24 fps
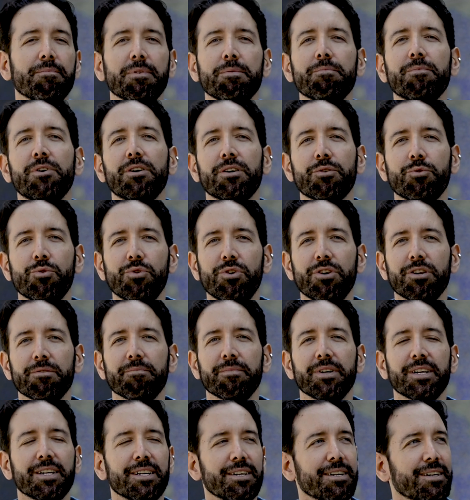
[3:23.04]
bit more
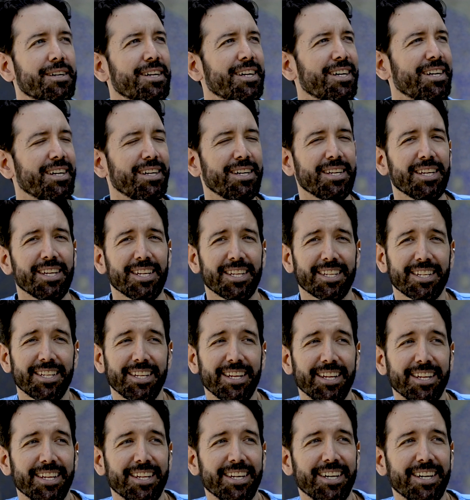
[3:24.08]
warmer
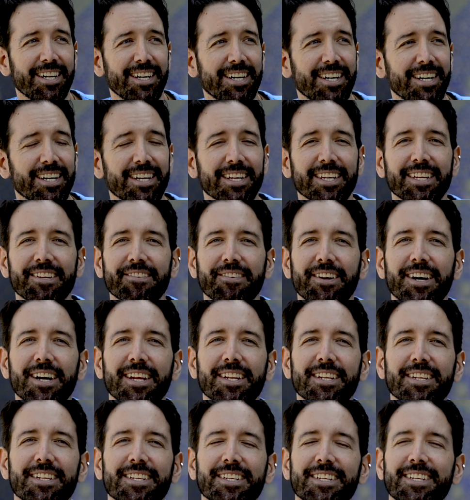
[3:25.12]
than
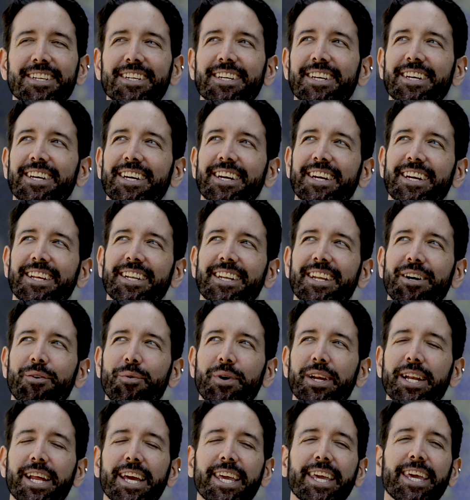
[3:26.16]
Iran. And
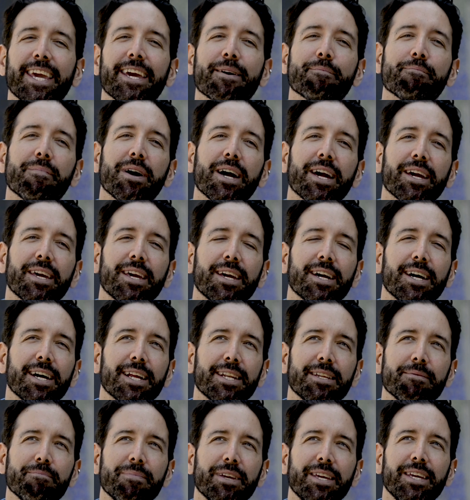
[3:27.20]
when I came back
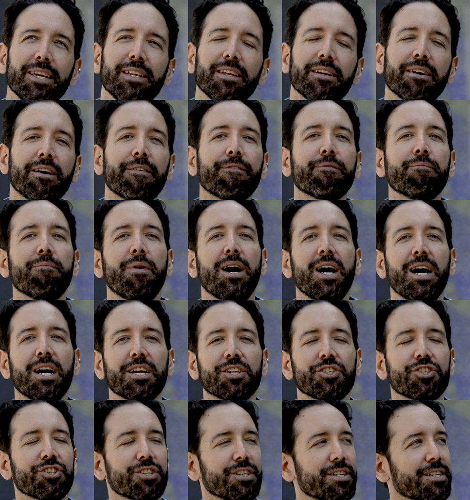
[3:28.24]
at the beginning of
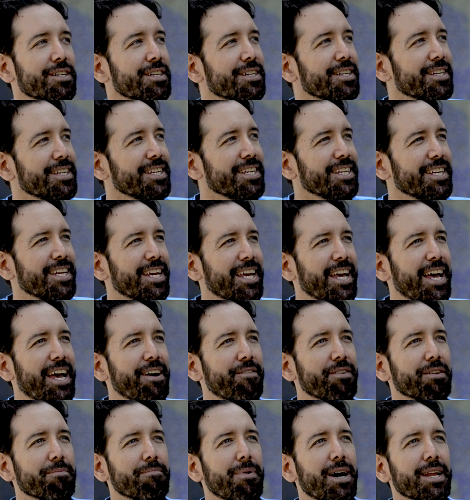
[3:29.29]
March,
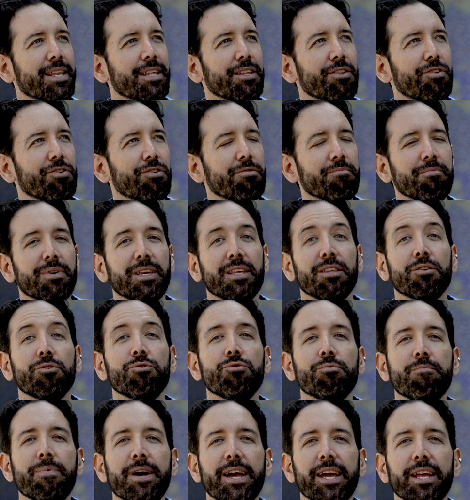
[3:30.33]
everybody told me in
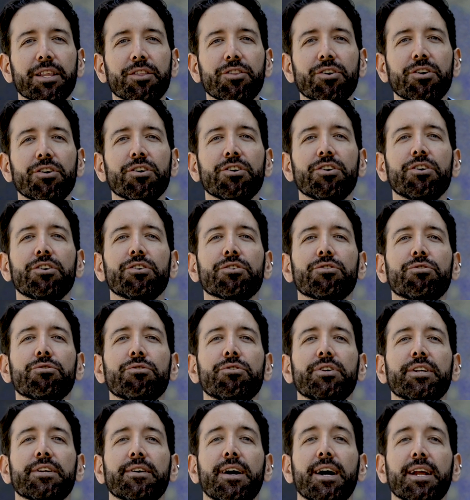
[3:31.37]
Dubai, don't go
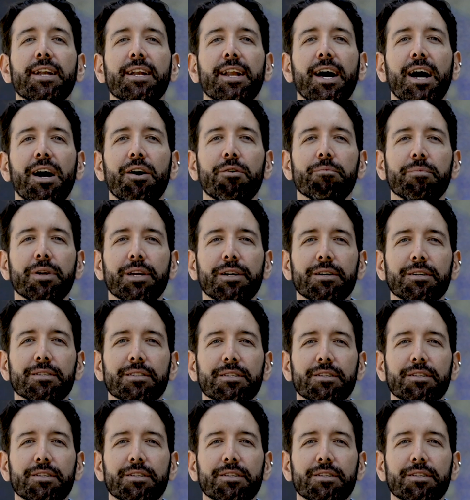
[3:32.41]
to Iran now, because